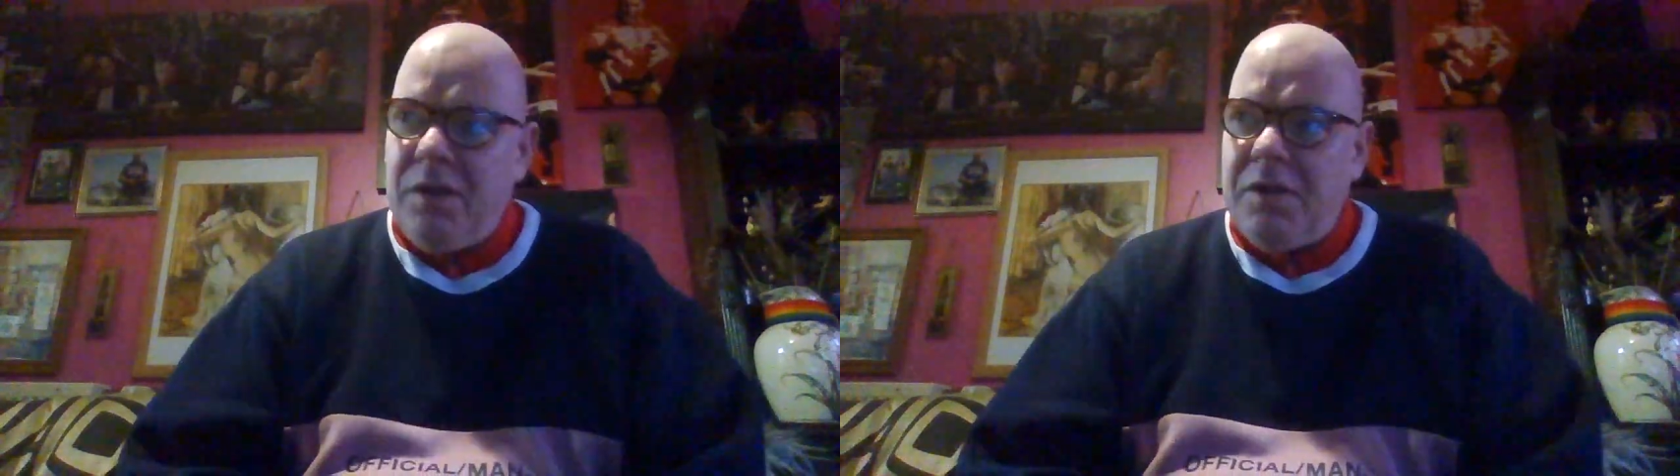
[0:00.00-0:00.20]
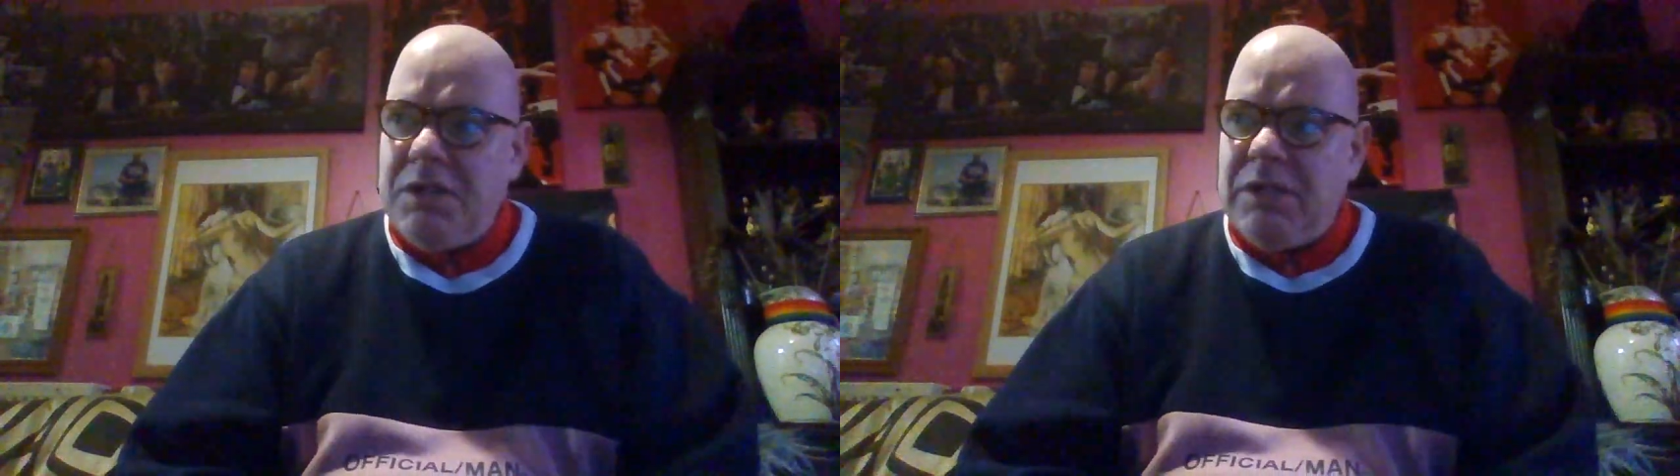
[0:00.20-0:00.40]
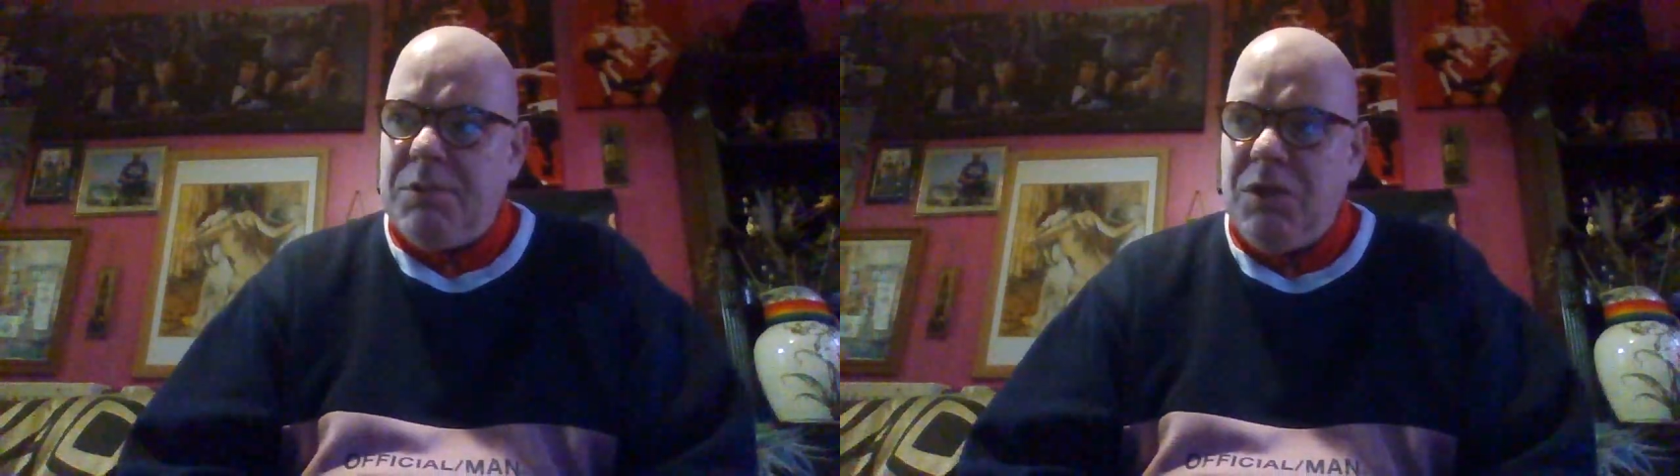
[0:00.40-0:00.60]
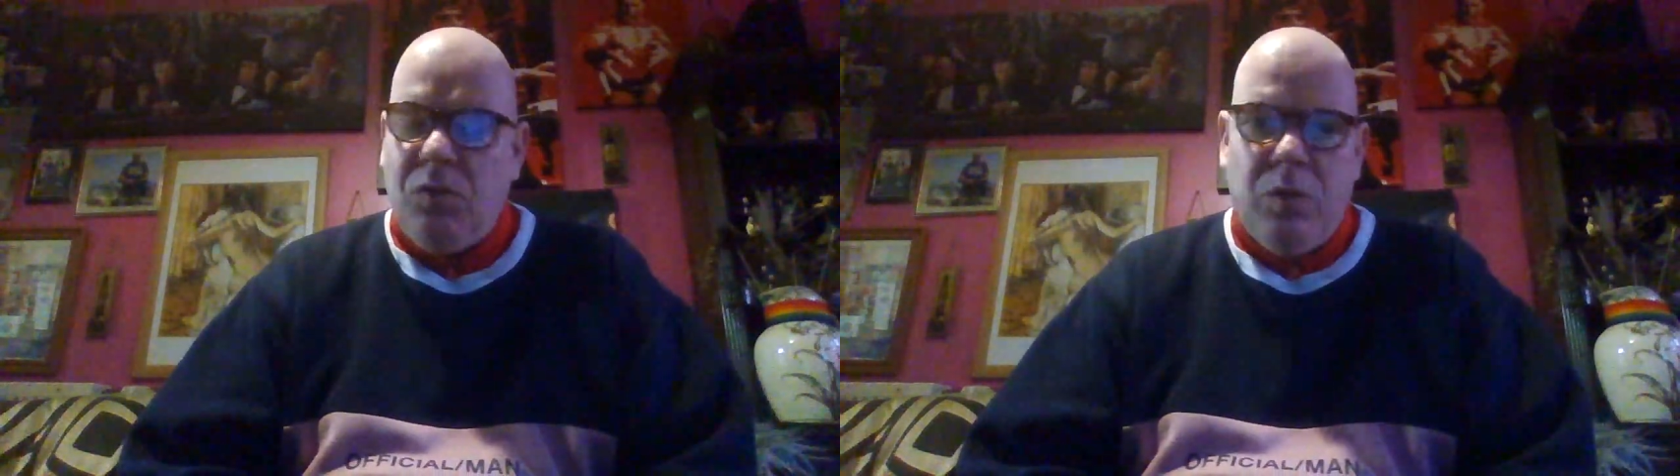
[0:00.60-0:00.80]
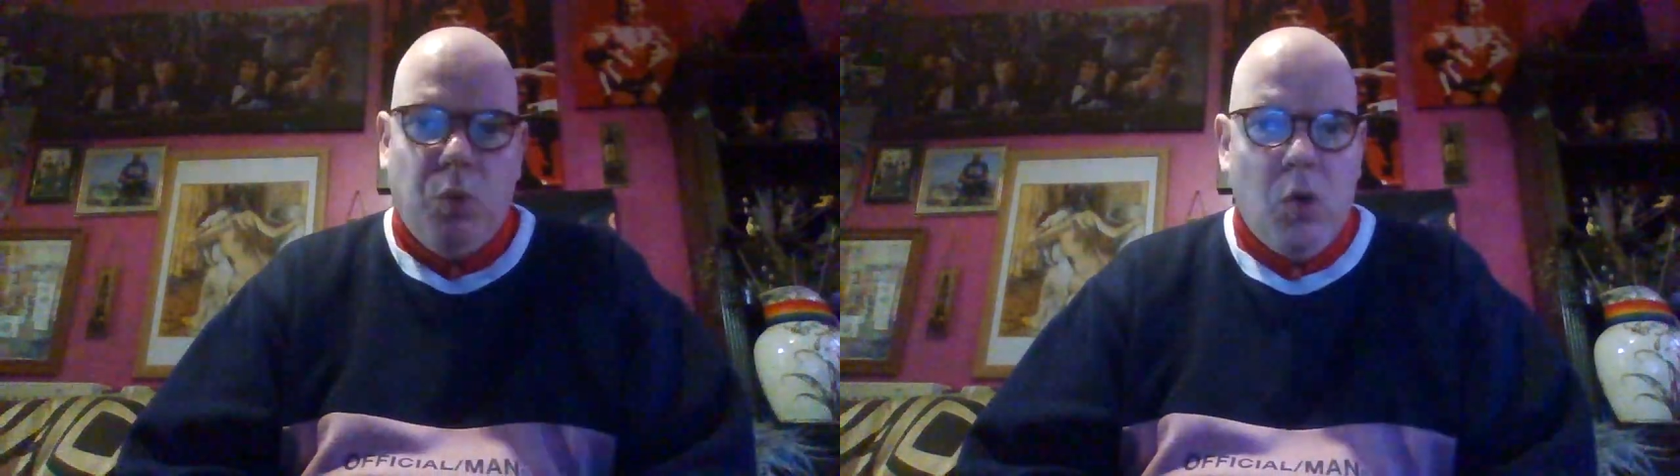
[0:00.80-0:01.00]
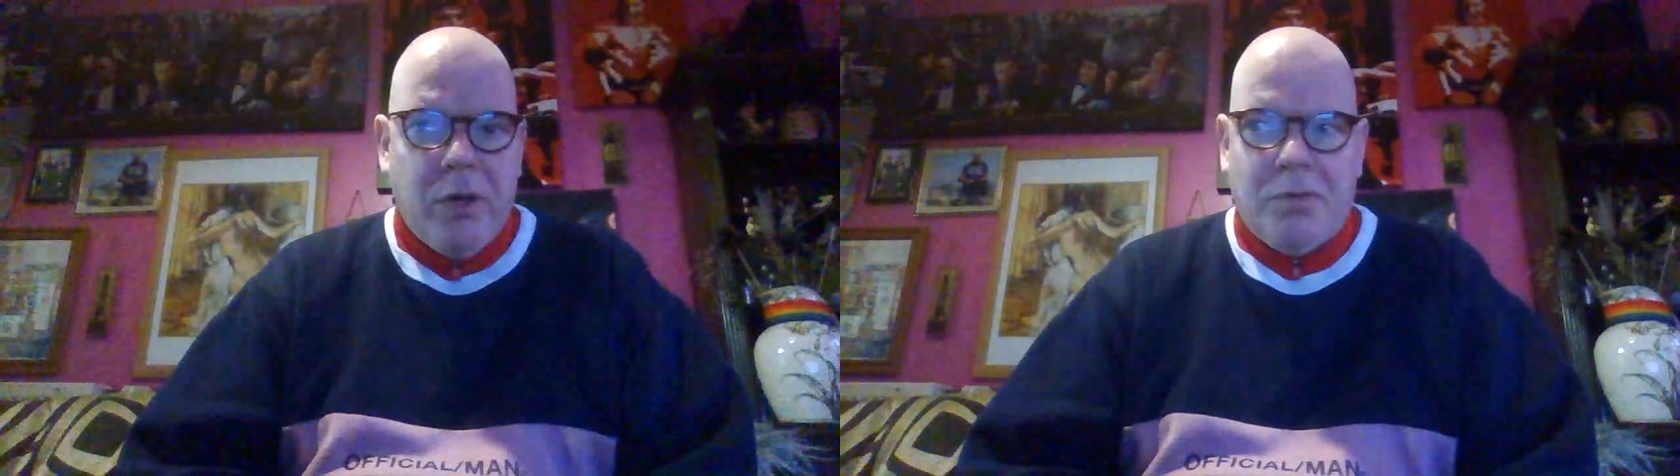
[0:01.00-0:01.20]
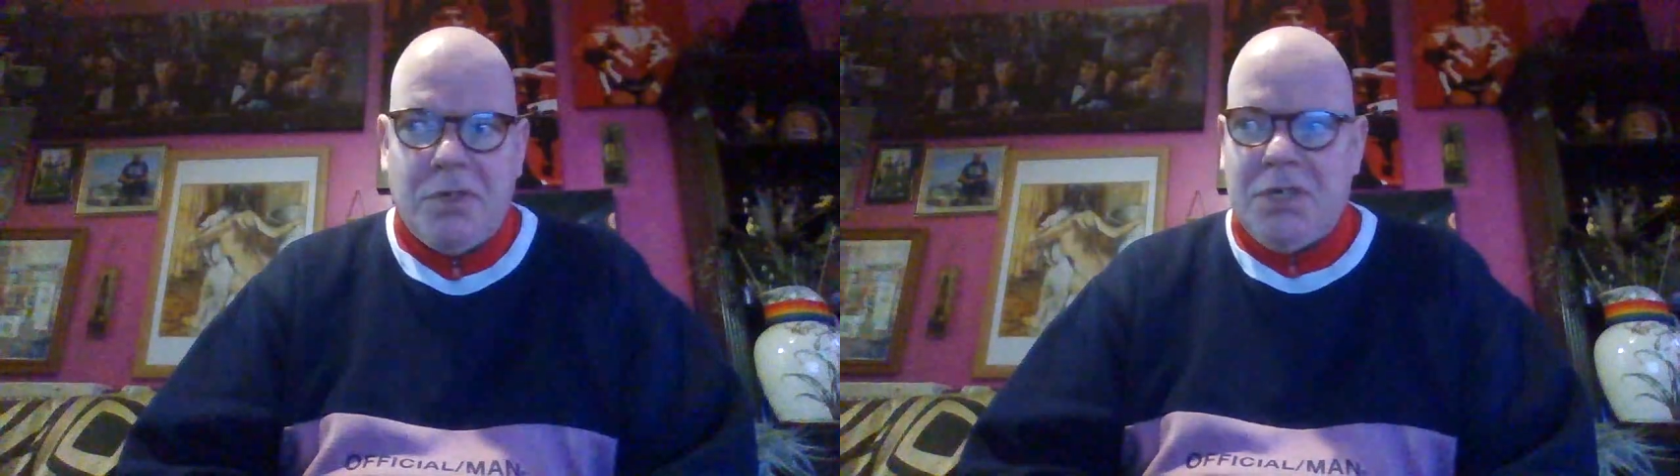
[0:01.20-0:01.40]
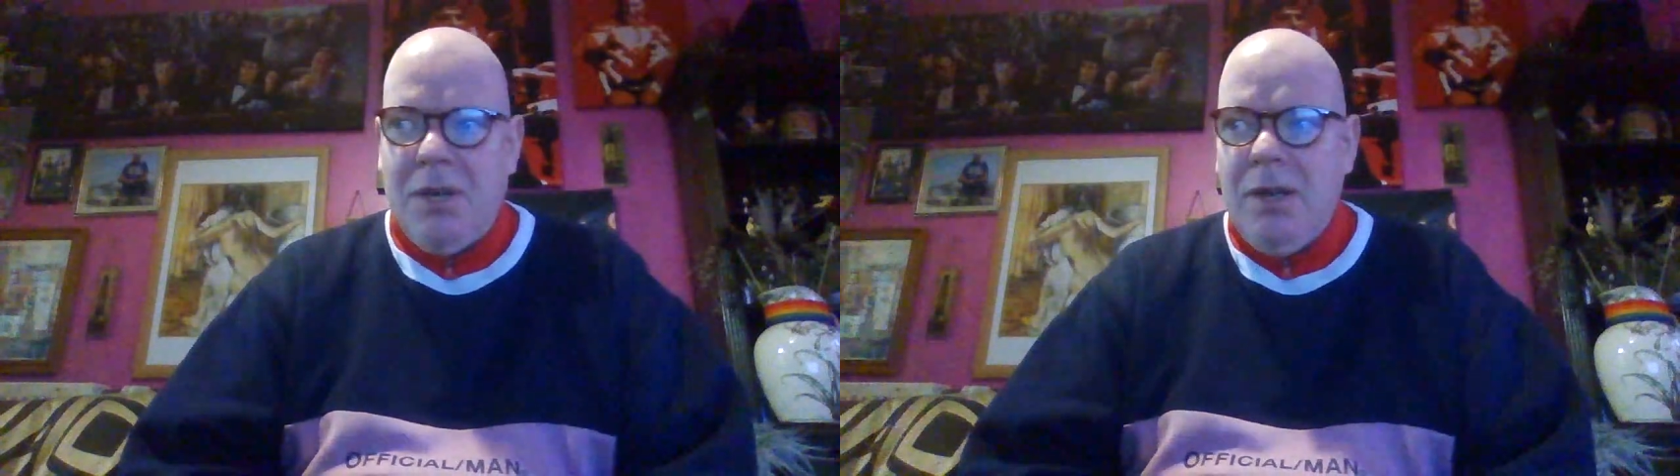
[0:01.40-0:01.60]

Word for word: crisps, you know the Walkers.